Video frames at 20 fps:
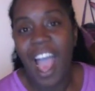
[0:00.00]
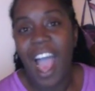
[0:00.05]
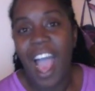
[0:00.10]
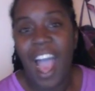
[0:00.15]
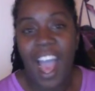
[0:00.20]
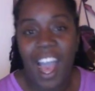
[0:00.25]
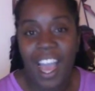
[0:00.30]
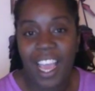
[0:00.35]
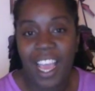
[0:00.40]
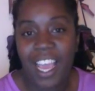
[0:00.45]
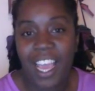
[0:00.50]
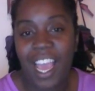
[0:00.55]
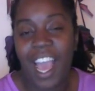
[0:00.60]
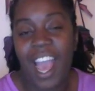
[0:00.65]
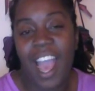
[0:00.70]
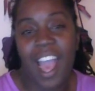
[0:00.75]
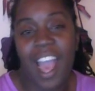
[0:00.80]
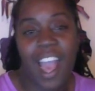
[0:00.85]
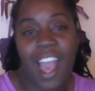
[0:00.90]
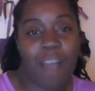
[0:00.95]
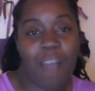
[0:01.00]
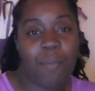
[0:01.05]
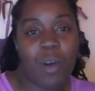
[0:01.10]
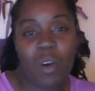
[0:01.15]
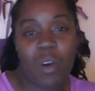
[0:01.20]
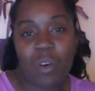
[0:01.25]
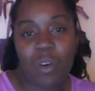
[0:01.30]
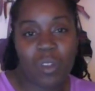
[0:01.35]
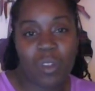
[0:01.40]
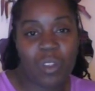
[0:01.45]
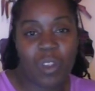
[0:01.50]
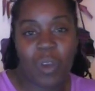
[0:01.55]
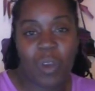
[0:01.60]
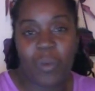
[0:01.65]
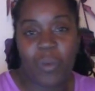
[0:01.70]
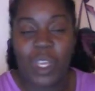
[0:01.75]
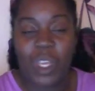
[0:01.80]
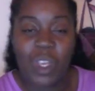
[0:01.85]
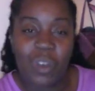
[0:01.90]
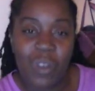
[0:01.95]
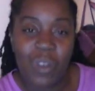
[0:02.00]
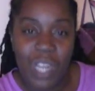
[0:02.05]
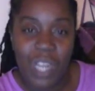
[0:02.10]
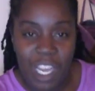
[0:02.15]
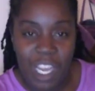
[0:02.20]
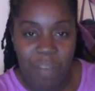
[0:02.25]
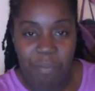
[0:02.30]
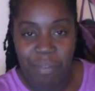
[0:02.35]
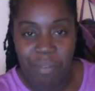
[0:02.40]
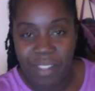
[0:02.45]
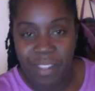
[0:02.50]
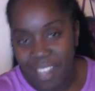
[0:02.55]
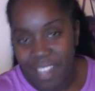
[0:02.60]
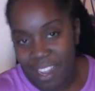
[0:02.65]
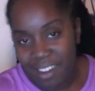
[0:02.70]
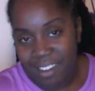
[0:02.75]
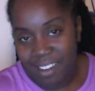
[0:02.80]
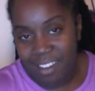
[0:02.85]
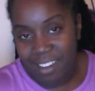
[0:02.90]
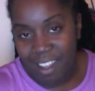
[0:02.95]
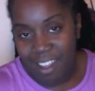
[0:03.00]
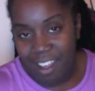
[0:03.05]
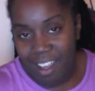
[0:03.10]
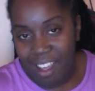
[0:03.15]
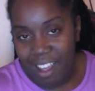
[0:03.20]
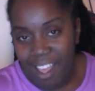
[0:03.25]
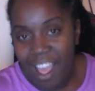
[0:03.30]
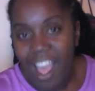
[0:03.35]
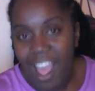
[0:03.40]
I am also a unique presenter.